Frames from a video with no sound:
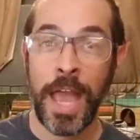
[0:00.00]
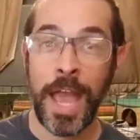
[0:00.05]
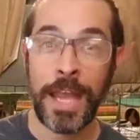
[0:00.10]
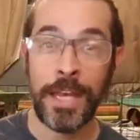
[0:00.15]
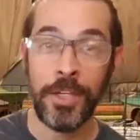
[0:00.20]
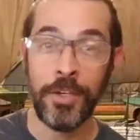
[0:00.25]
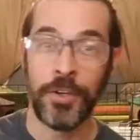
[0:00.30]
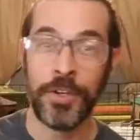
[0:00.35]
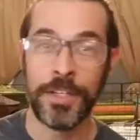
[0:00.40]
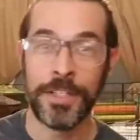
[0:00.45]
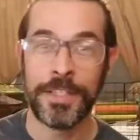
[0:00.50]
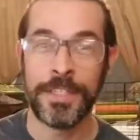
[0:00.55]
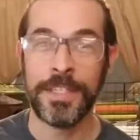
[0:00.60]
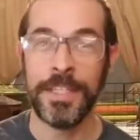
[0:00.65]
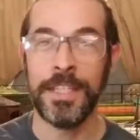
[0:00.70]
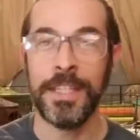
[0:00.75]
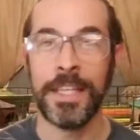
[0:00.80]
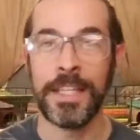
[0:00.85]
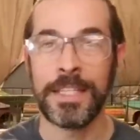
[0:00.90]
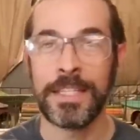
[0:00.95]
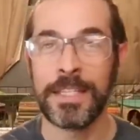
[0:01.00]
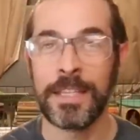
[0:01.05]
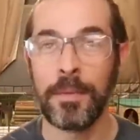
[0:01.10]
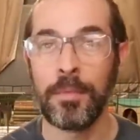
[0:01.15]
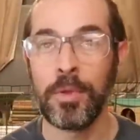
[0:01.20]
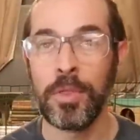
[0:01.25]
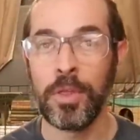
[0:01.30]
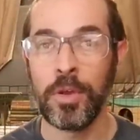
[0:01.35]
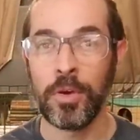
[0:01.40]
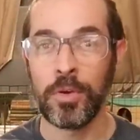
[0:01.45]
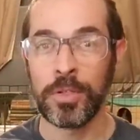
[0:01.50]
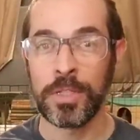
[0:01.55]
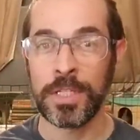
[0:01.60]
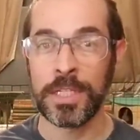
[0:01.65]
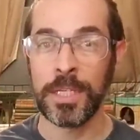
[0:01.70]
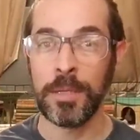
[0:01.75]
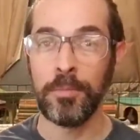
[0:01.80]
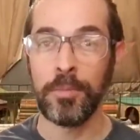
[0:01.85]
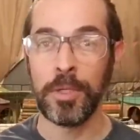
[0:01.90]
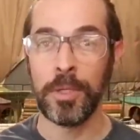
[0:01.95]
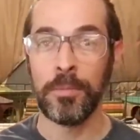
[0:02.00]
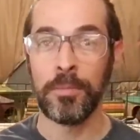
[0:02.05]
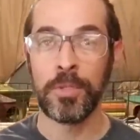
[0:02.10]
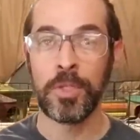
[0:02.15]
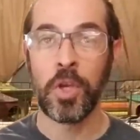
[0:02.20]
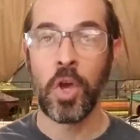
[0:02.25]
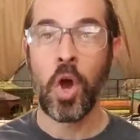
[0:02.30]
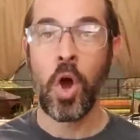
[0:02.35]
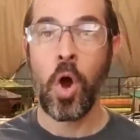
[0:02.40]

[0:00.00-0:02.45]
And you can see that some of those symptoms